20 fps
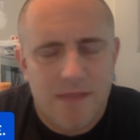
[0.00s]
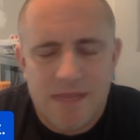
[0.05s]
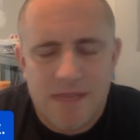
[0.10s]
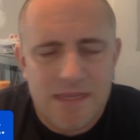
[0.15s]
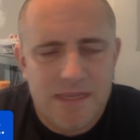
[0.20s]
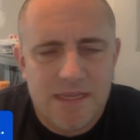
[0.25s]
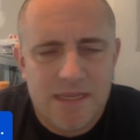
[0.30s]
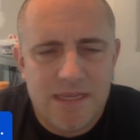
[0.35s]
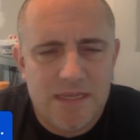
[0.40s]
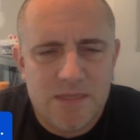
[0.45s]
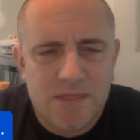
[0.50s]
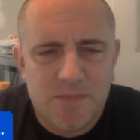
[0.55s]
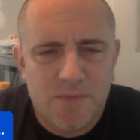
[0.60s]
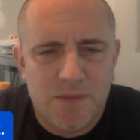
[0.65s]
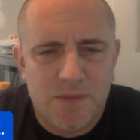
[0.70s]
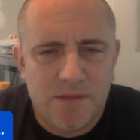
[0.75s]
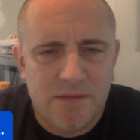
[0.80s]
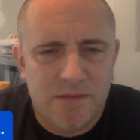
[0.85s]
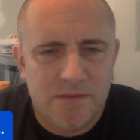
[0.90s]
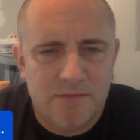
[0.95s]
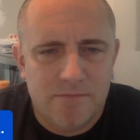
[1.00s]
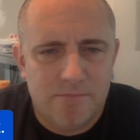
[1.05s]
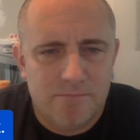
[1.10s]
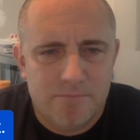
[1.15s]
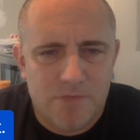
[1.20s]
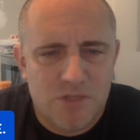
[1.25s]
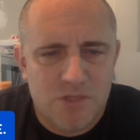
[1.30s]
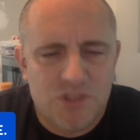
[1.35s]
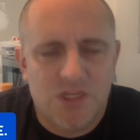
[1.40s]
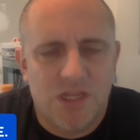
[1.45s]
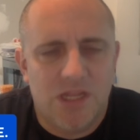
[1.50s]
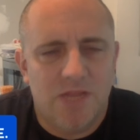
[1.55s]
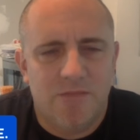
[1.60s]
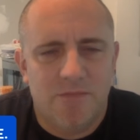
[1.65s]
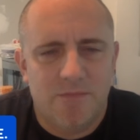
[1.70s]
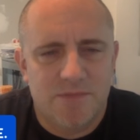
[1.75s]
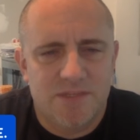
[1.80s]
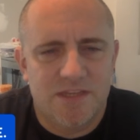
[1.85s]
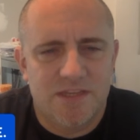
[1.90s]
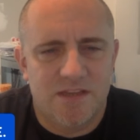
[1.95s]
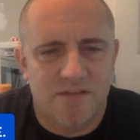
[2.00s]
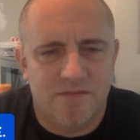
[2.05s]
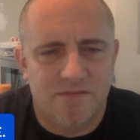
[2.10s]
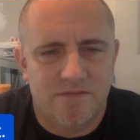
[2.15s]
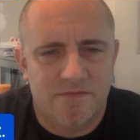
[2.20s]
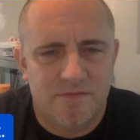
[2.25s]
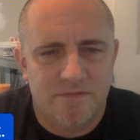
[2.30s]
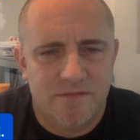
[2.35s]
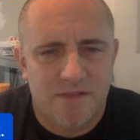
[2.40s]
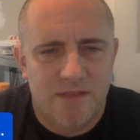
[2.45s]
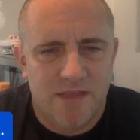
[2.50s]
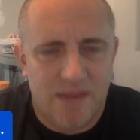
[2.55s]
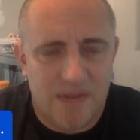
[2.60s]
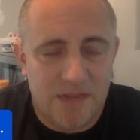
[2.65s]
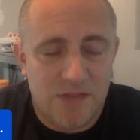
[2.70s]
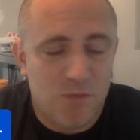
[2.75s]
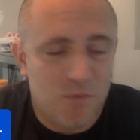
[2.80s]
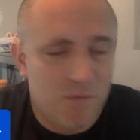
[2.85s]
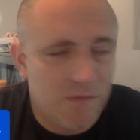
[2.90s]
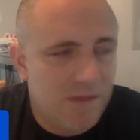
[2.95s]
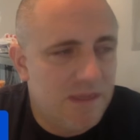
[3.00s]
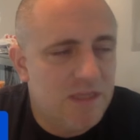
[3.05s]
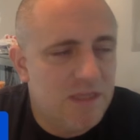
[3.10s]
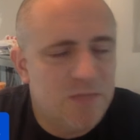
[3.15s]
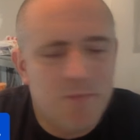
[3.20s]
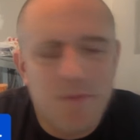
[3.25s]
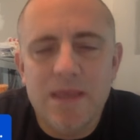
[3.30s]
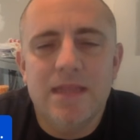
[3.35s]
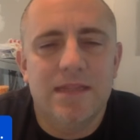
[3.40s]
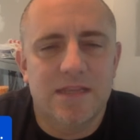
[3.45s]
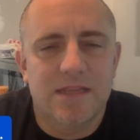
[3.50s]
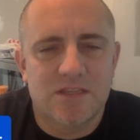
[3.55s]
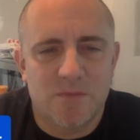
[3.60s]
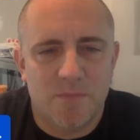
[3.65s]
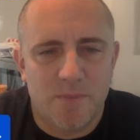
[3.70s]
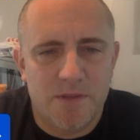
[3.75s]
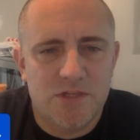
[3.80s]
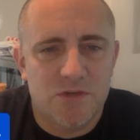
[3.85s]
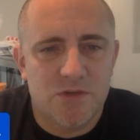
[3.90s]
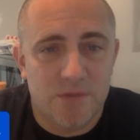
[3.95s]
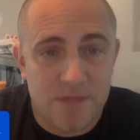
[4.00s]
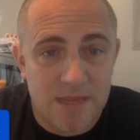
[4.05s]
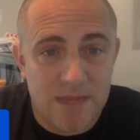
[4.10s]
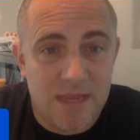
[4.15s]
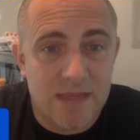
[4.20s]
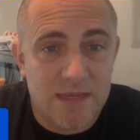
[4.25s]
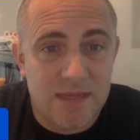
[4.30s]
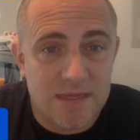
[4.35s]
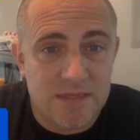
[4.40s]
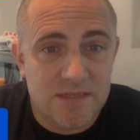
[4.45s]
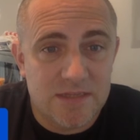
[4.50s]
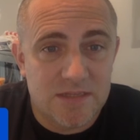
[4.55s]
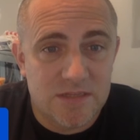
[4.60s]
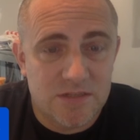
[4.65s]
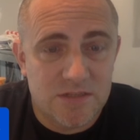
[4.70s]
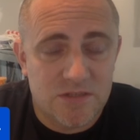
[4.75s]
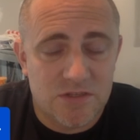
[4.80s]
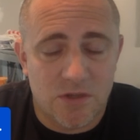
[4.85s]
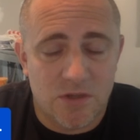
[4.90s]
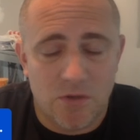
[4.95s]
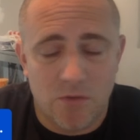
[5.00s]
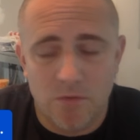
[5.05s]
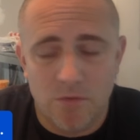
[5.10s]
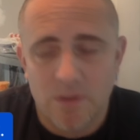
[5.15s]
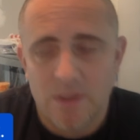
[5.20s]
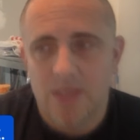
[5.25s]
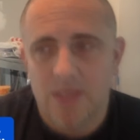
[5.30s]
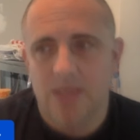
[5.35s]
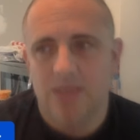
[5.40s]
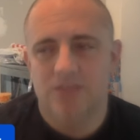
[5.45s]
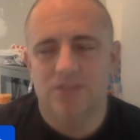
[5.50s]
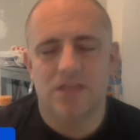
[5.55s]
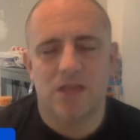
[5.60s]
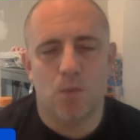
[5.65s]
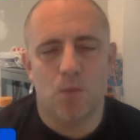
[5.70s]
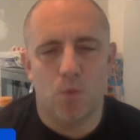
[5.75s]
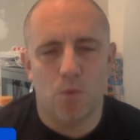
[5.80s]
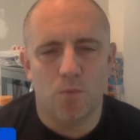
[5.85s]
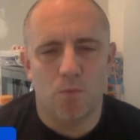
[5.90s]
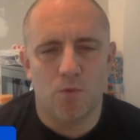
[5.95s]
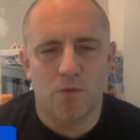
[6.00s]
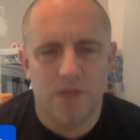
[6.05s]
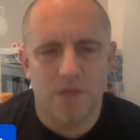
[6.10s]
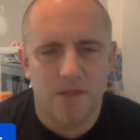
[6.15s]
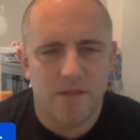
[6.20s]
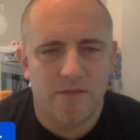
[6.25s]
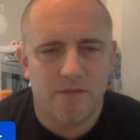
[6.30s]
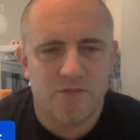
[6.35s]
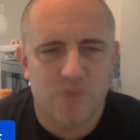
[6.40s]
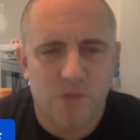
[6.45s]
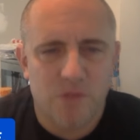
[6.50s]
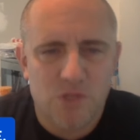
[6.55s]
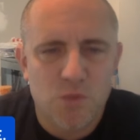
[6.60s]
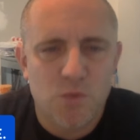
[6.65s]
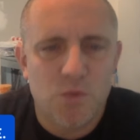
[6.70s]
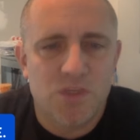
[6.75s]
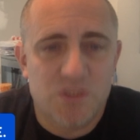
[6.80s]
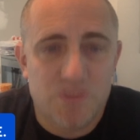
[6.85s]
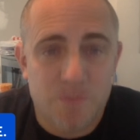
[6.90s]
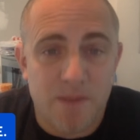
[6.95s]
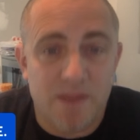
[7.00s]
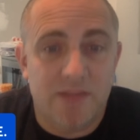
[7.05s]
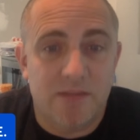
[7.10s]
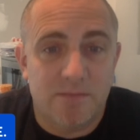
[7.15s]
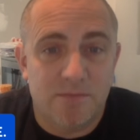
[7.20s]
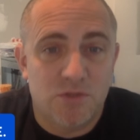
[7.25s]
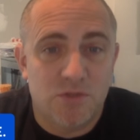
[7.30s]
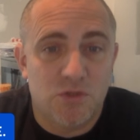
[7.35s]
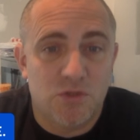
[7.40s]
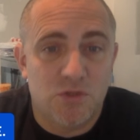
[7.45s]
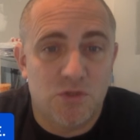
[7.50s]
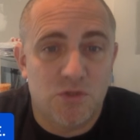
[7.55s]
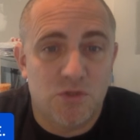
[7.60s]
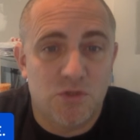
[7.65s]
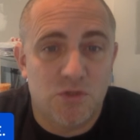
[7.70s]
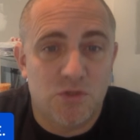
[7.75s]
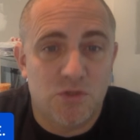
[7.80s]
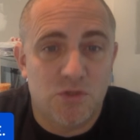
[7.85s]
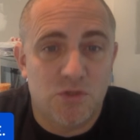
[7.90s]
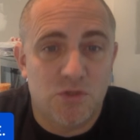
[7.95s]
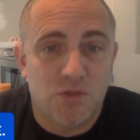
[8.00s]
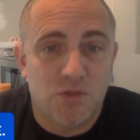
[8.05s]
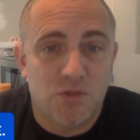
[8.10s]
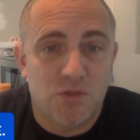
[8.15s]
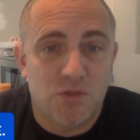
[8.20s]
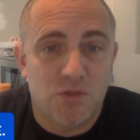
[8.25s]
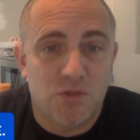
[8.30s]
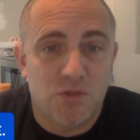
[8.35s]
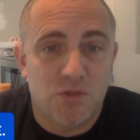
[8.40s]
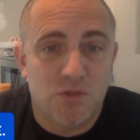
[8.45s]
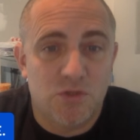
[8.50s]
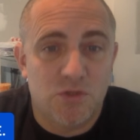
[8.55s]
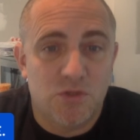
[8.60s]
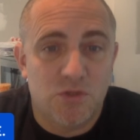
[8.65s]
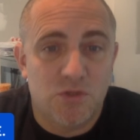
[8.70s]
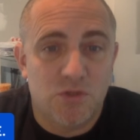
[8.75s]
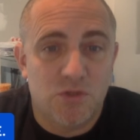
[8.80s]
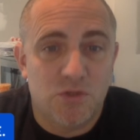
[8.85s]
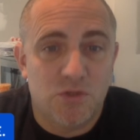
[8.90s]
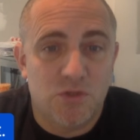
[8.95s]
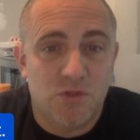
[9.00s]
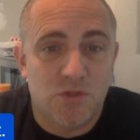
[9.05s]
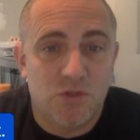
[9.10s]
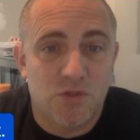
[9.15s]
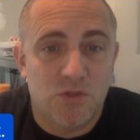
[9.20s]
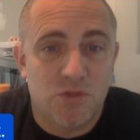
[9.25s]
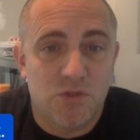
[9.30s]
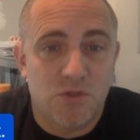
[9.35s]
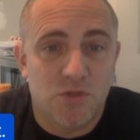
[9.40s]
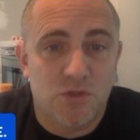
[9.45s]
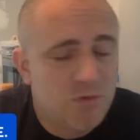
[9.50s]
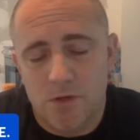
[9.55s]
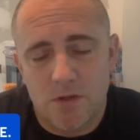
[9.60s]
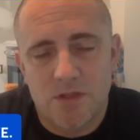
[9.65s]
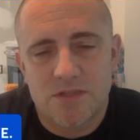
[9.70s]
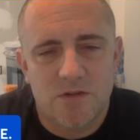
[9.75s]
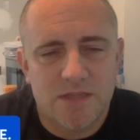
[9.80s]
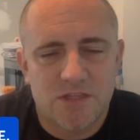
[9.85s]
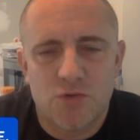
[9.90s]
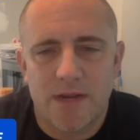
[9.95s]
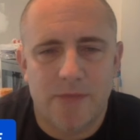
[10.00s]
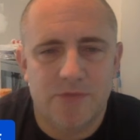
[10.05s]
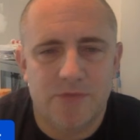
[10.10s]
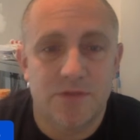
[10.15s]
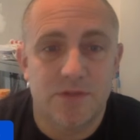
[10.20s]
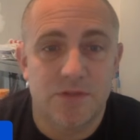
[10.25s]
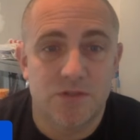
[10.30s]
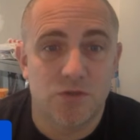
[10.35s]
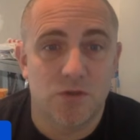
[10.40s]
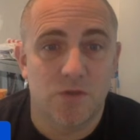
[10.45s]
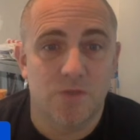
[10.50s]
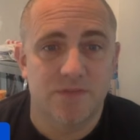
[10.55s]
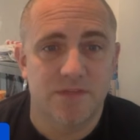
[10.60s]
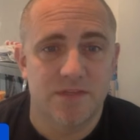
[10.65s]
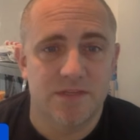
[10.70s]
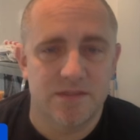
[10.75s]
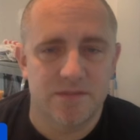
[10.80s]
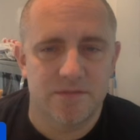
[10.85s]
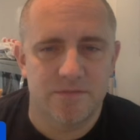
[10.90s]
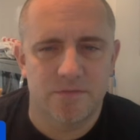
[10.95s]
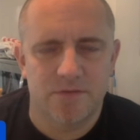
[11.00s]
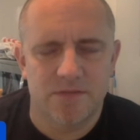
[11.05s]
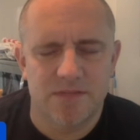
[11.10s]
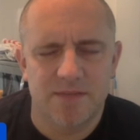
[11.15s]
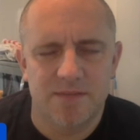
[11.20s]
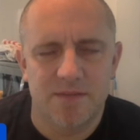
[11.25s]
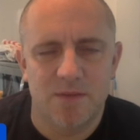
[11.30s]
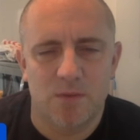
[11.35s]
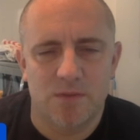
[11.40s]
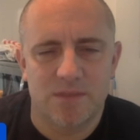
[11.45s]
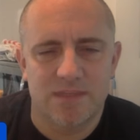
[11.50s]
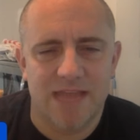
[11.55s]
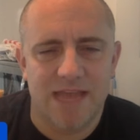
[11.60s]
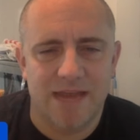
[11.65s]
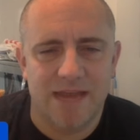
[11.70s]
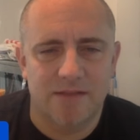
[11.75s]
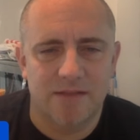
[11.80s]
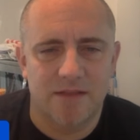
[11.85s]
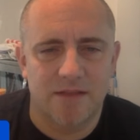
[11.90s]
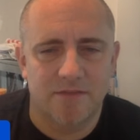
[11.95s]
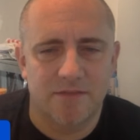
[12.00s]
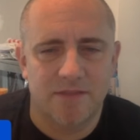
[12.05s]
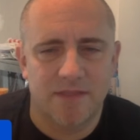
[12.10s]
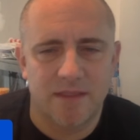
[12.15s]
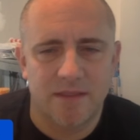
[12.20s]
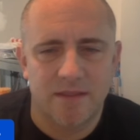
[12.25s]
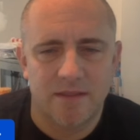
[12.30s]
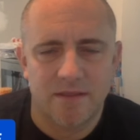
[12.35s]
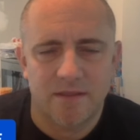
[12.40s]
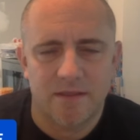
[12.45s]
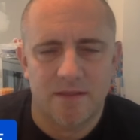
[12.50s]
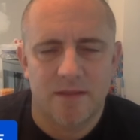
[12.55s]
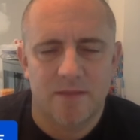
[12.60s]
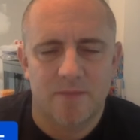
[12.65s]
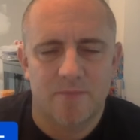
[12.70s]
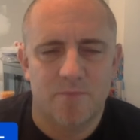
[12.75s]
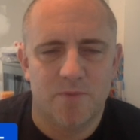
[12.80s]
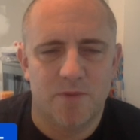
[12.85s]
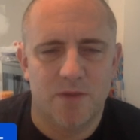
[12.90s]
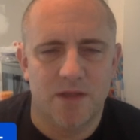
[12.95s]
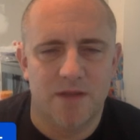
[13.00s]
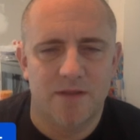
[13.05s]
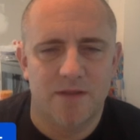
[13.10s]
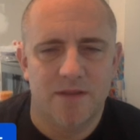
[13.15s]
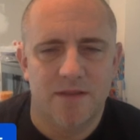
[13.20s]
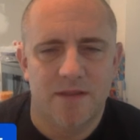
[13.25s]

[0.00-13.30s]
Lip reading: He's been a shell of himself. And I do think he's peaked as a pitcher in the Yankees. So he's got one more year left. So I do expect him to, you know, consider it as a trade option this offseason for a team that wants to add a lefty. But